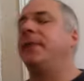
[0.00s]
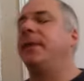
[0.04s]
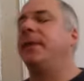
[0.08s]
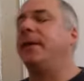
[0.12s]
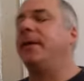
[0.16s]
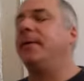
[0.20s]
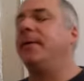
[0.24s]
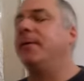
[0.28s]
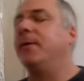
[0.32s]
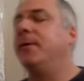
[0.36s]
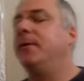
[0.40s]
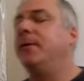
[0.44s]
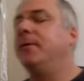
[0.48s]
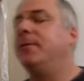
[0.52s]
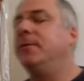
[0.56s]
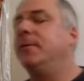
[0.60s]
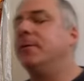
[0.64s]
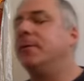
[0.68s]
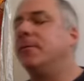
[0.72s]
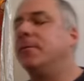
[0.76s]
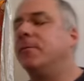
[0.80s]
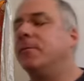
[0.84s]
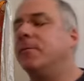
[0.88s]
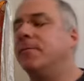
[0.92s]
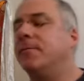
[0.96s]
the
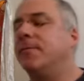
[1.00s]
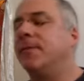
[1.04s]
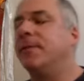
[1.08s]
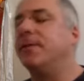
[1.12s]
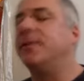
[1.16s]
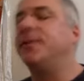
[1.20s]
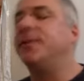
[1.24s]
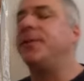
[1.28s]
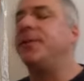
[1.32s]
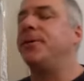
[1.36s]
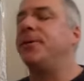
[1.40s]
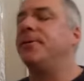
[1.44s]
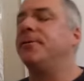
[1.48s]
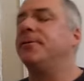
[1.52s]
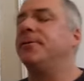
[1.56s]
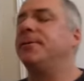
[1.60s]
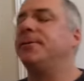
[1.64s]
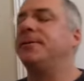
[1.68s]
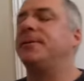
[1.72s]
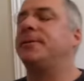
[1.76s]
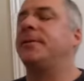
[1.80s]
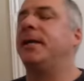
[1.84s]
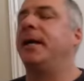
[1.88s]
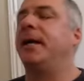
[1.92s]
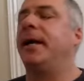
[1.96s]

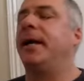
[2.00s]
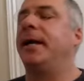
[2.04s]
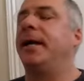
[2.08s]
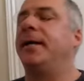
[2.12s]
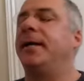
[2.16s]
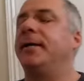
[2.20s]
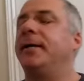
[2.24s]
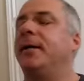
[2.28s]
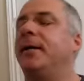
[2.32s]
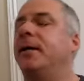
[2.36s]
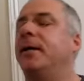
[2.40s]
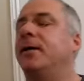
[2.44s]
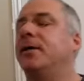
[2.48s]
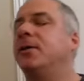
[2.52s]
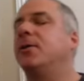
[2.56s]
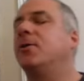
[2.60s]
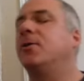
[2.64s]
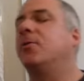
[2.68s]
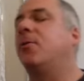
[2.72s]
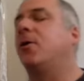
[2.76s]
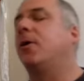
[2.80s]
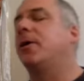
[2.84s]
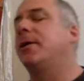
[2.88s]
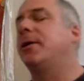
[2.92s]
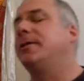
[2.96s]
virtues and good
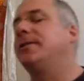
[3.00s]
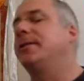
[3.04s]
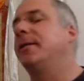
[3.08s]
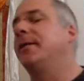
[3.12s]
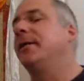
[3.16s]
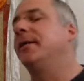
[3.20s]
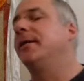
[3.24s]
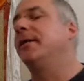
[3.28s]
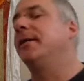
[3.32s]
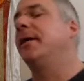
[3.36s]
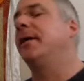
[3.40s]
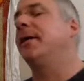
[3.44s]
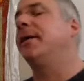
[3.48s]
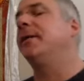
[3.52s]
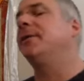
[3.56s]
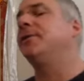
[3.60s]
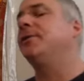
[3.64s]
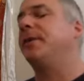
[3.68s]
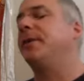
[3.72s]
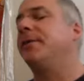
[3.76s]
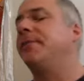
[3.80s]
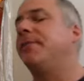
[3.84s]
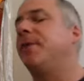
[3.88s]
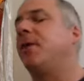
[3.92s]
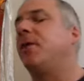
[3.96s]
qualities and good
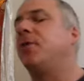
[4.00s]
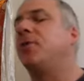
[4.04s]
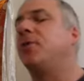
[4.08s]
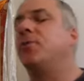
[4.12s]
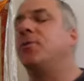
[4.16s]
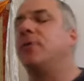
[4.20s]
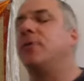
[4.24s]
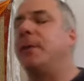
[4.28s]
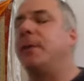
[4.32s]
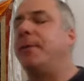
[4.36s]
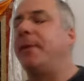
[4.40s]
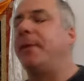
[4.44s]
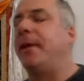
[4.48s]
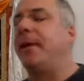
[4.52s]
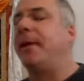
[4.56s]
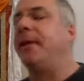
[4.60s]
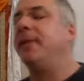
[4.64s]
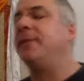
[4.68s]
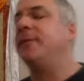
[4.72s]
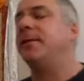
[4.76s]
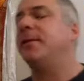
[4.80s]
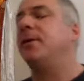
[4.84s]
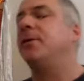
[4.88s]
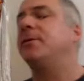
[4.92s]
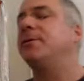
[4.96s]
energy of all holy
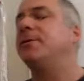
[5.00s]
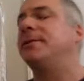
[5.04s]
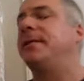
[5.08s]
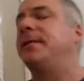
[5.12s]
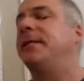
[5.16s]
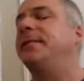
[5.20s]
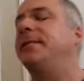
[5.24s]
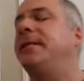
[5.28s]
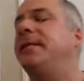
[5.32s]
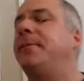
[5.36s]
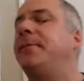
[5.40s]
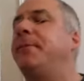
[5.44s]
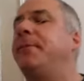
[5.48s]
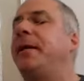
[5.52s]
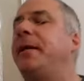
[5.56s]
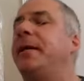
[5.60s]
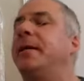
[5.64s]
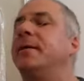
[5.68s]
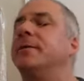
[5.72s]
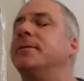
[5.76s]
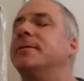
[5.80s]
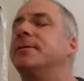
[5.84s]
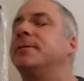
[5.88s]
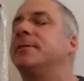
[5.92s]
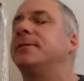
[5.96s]
beings and all sentient
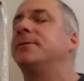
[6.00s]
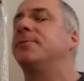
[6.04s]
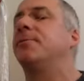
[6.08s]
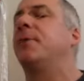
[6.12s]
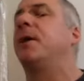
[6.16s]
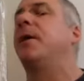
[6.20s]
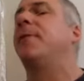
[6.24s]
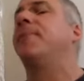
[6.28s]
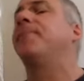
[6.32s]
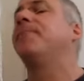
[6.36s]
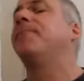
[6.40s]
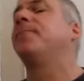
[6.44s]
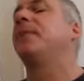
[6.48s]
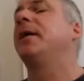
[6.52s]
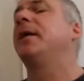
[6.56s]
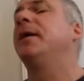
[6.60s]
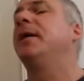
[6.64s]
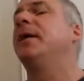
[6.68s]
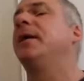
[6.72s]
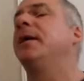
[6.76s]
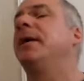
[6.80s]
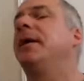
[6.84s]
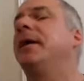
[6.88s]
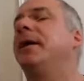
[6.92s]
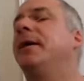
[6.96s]
beings as well,
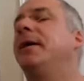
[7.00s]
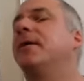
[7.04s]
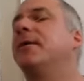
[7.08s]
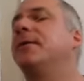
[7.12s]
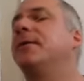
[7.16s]
and